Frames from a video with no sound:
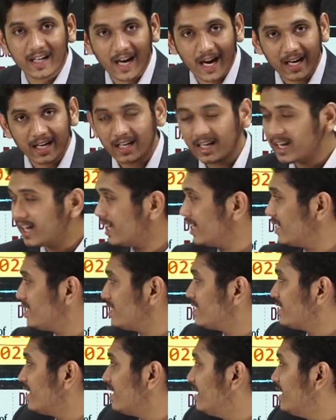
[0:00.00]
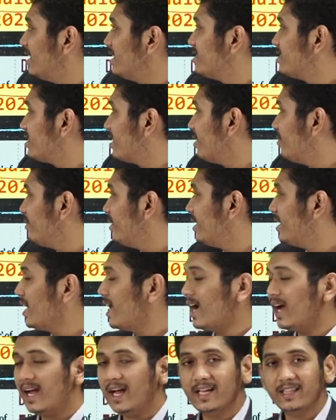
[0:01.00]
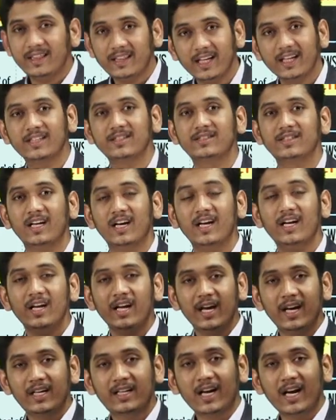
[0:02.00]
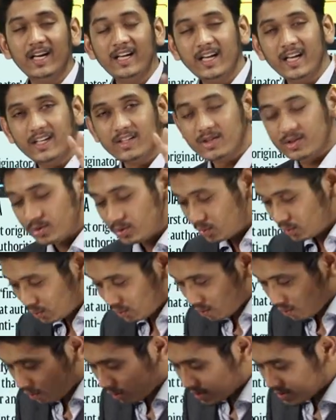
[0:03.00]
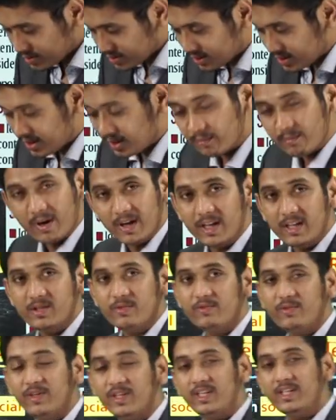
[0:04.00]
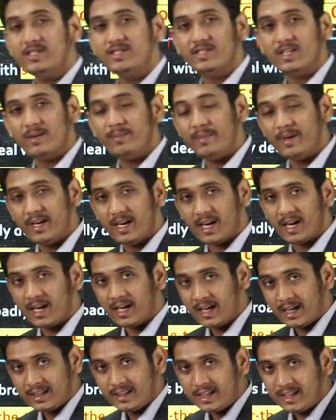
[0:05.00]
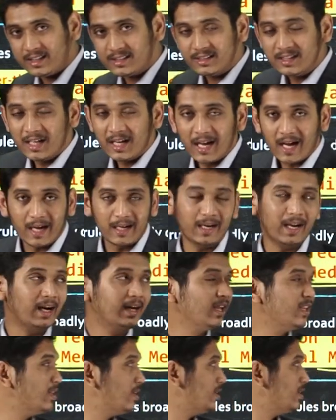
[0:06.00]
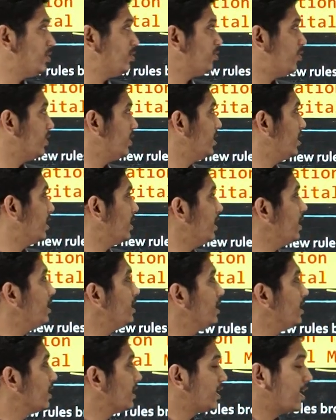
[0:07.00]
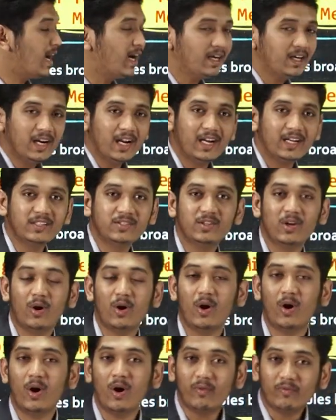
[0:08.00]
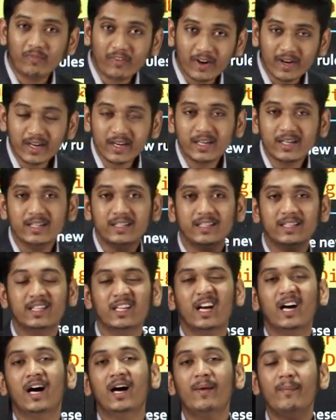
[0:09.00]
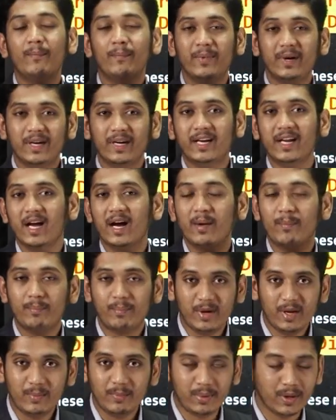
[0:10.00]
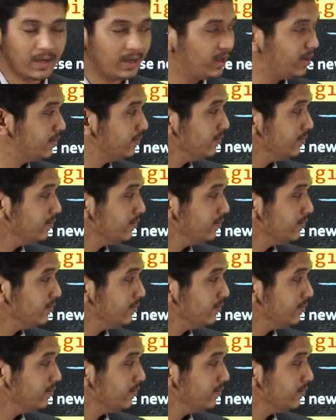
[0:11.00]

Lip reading: Guidelines and Digital Media Ethics. It contains two codes. One is for Digital Media Ethics and another is for Guidelines for the Media People.